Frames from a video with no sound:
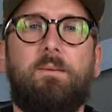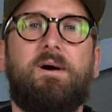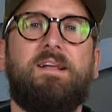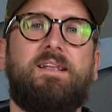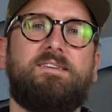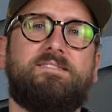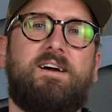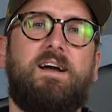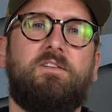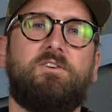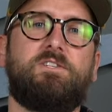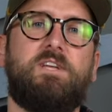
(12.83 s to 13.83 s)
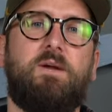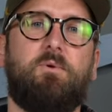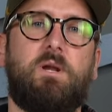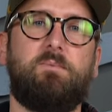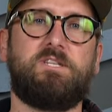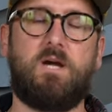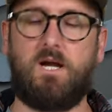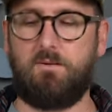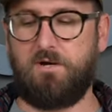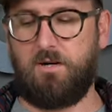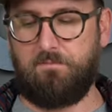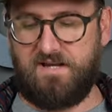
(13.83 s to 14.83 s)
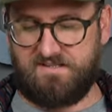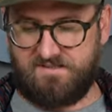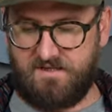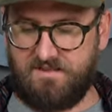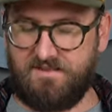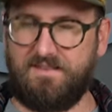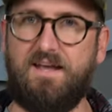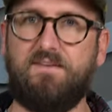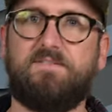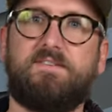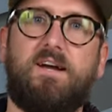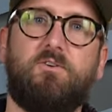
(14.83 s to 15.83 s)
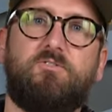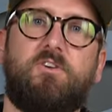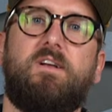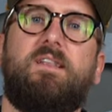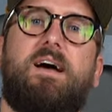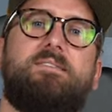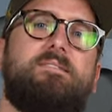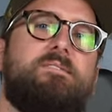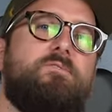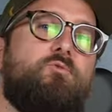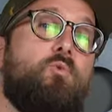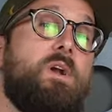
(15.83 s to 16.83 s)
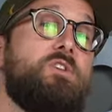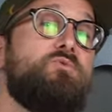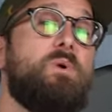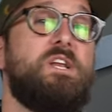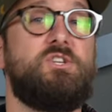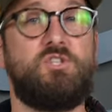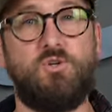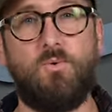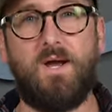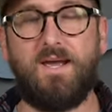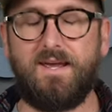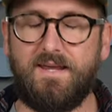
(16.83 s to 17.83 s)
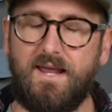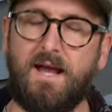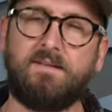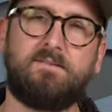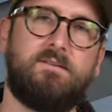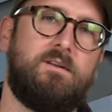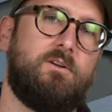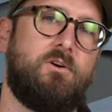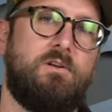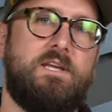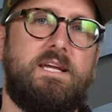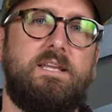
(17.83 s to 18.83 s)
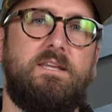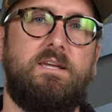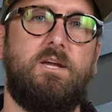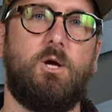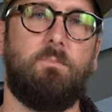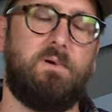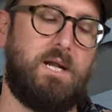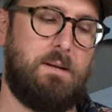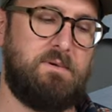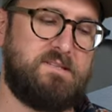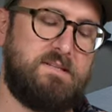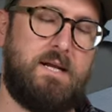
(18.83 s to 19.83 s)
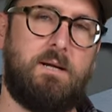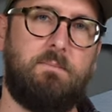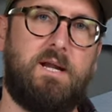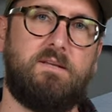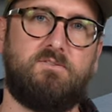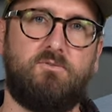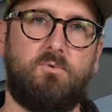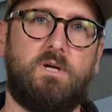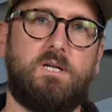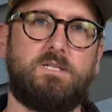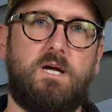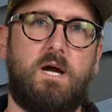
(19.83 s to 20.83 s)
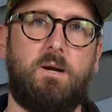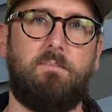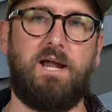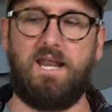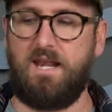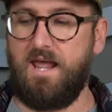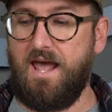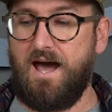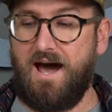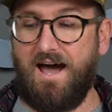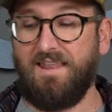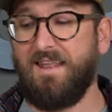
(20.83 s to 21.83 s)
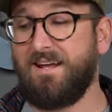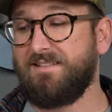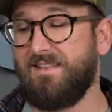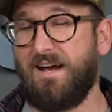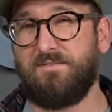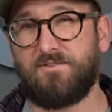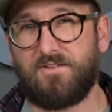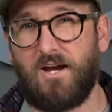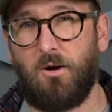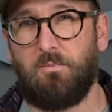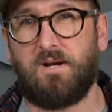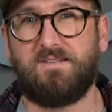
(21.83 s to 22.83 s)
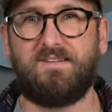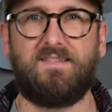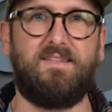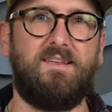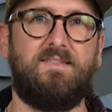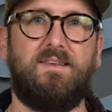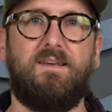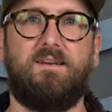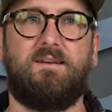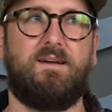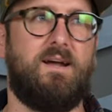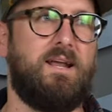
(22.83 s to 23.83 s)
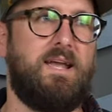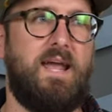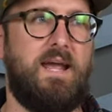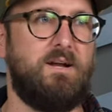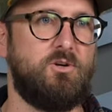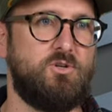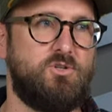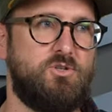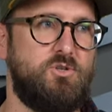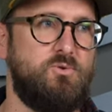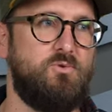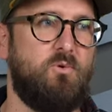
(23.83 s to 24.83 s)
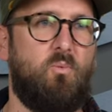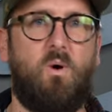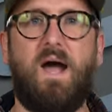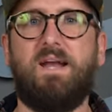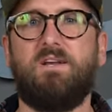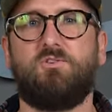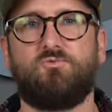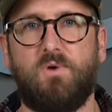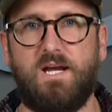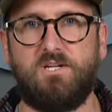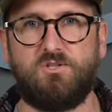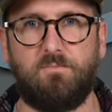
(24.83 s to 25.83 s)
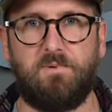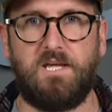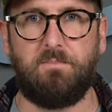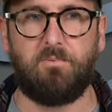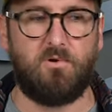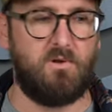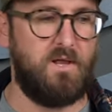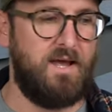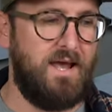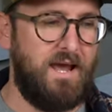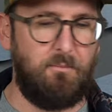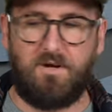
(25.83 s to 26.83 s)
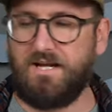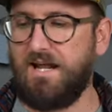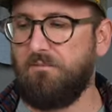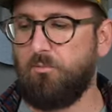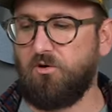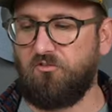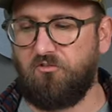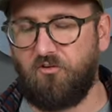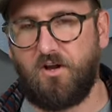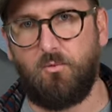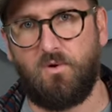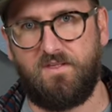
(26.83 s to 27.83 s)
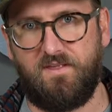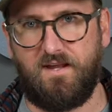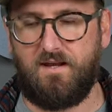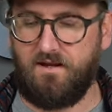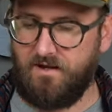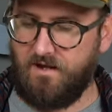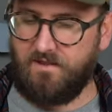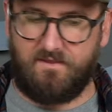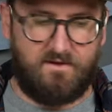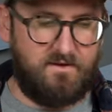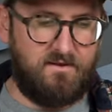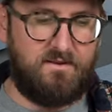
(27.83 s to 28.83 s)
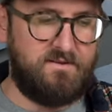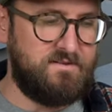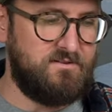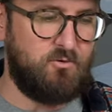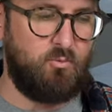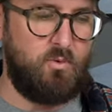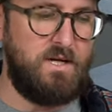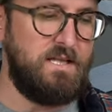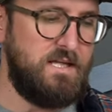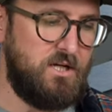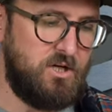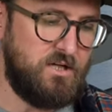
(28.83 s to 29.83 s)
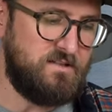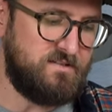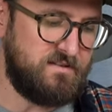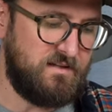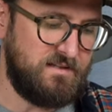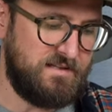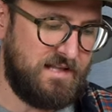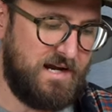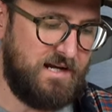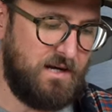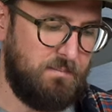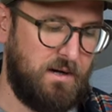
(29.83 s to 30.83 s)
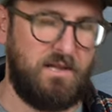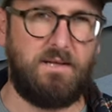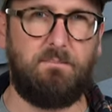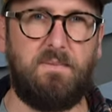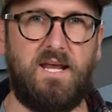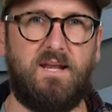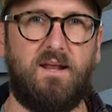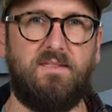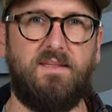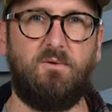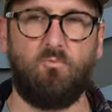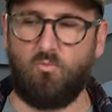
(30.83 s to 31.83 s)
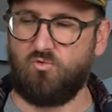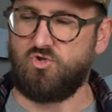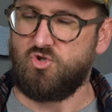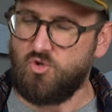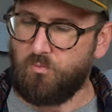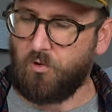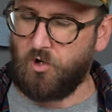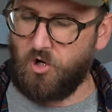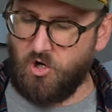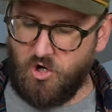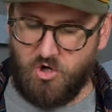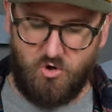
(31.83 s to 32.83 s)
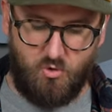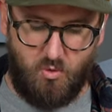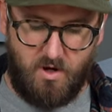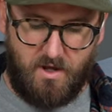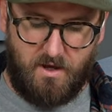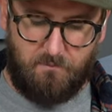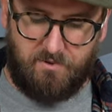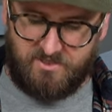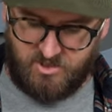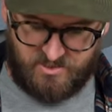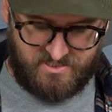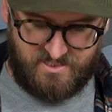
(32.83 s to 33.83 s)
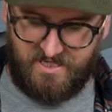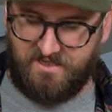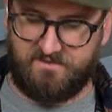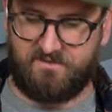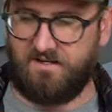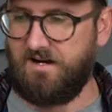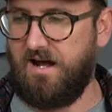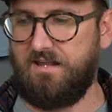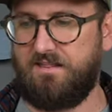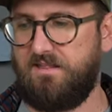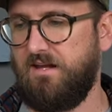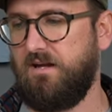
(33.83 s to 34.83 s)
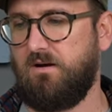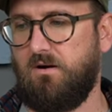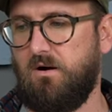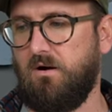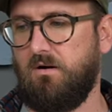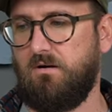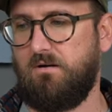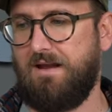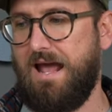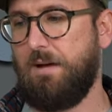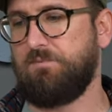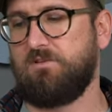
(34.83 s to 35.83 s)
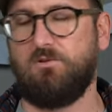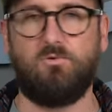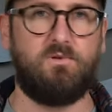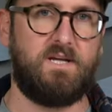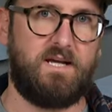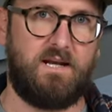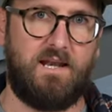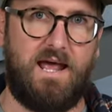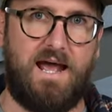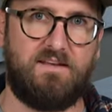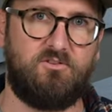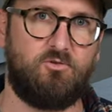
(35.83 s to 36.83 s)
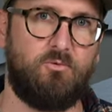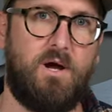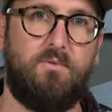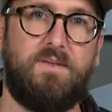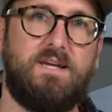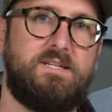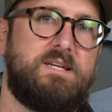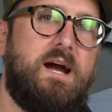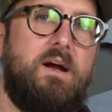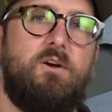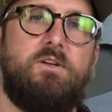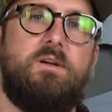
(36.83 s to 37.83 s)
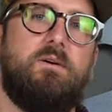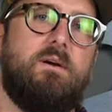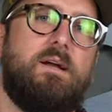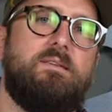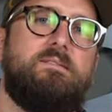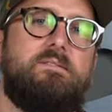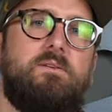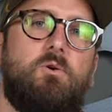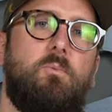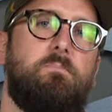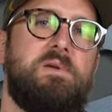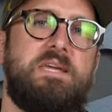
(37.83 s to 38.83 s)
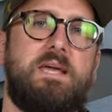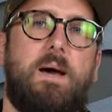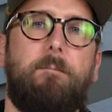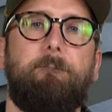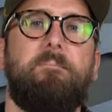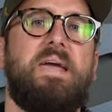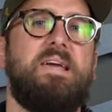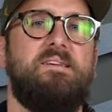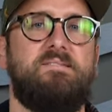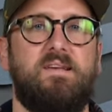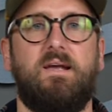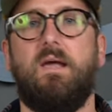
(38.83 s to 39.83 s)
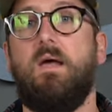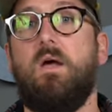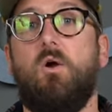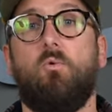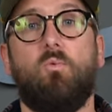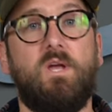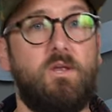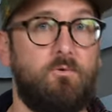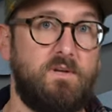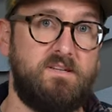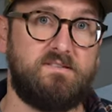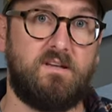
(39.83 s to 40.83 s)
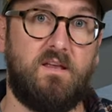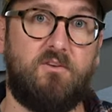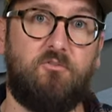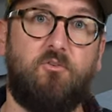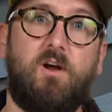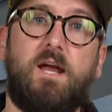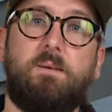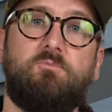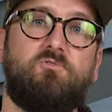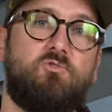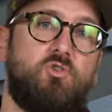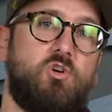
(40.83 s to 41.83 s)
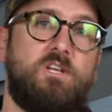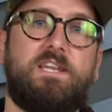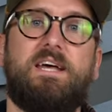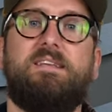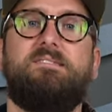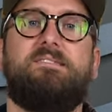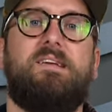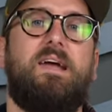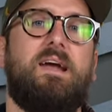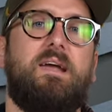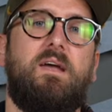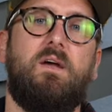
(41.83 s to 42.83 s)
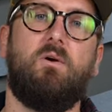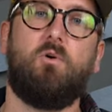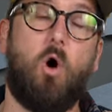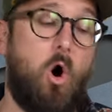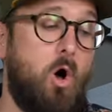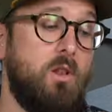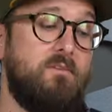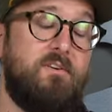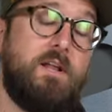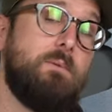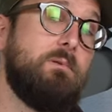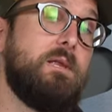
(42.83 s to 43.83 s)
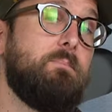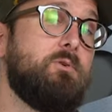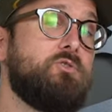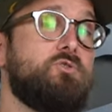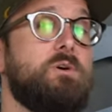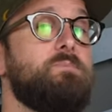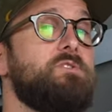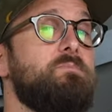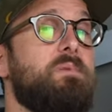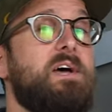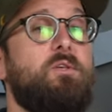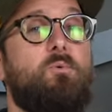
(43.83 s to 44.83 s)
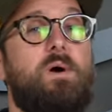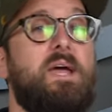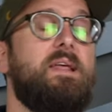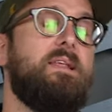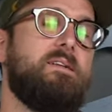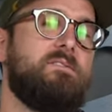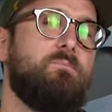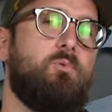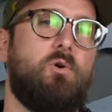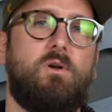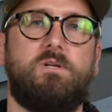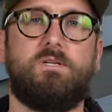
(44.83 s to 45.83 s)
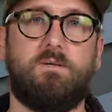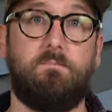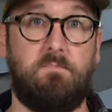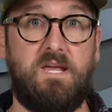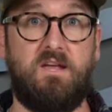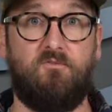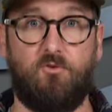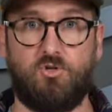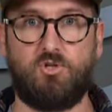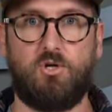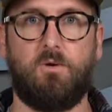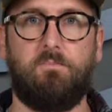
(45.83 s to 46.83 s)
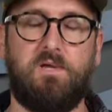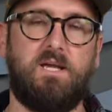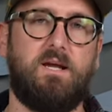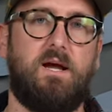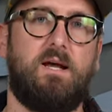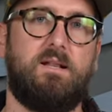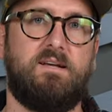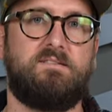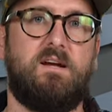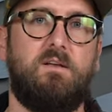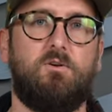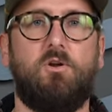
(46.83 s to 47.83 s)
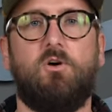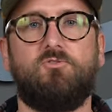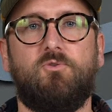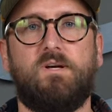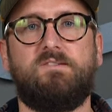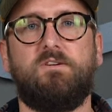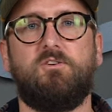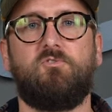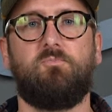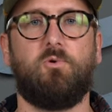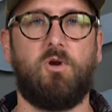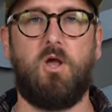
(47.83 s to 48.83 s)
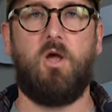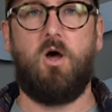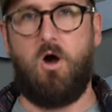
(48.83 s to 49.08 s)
I'm Eyeglass Tyler. Today we're going to be talking about the best lifestyle sunglasses of 2022. Yeah, it's a little early in the year, but I'm excited about it, so we're going to talk about it. I like lifestyle because I think that it kind of caters to the widest range of people, and we can have more fun with it. This is a really good, solid lineup. I'll admit, nothing super new, but just things that I think are absolutely going to last throughout the entire year and still be amazing. Really, really solid frames, good lens tech, all available in prescription, by the way. That's important to me for sure, being Eyeglass Tyler, and also us here at SportRx.